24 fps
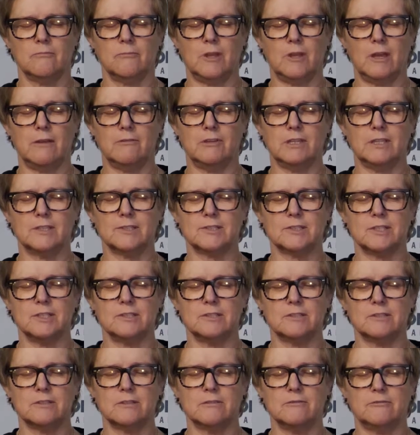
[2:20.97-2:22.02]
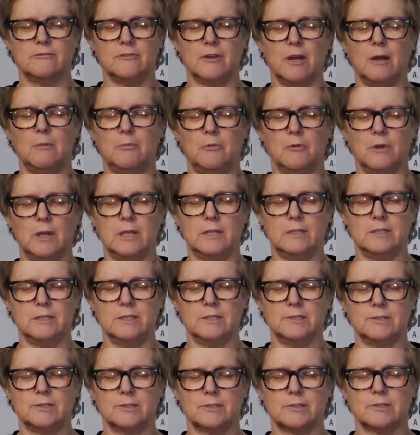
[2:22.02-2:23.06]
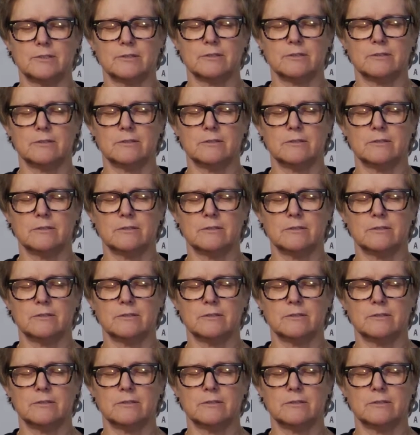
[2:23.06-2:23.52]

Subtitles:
Having a sense of uprightness,